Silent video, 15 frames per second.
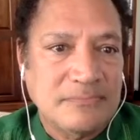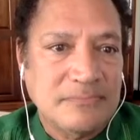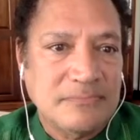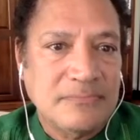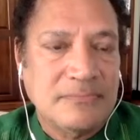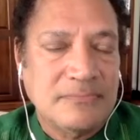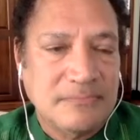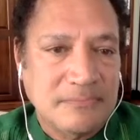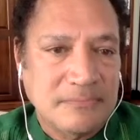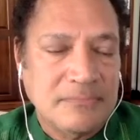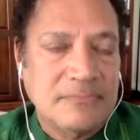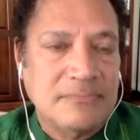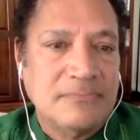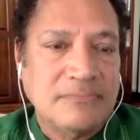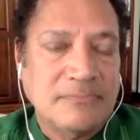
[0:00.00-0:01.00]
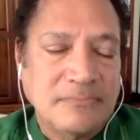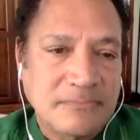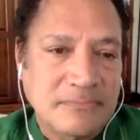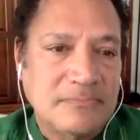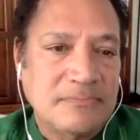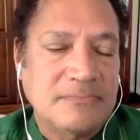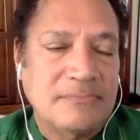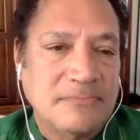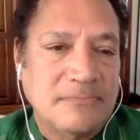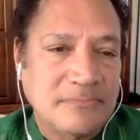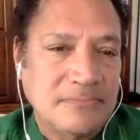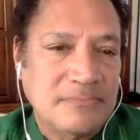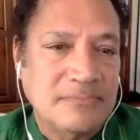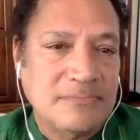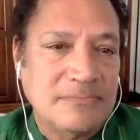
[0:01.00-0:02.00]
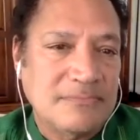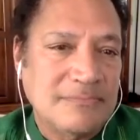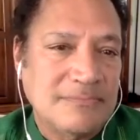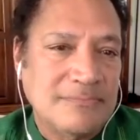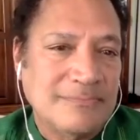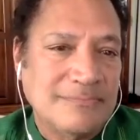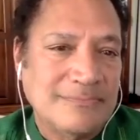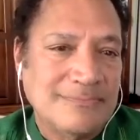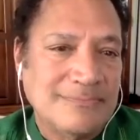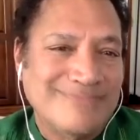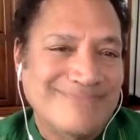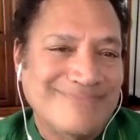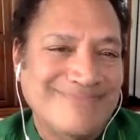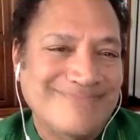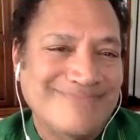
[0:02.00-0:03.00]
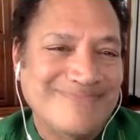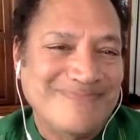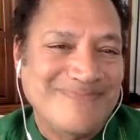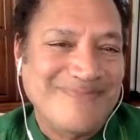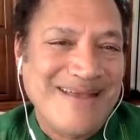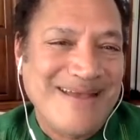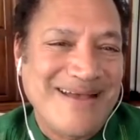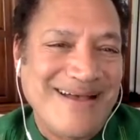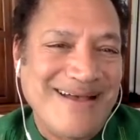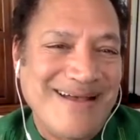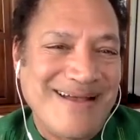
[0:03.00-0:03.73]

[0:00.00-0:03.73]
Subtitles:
This person isn't speaking.